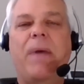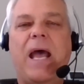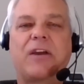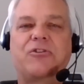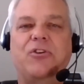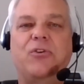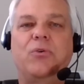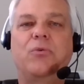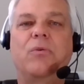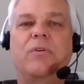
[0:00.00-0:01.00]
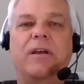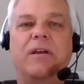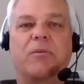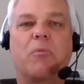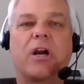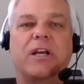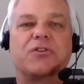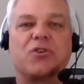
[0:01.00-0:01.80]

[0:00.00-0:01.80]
back to the market.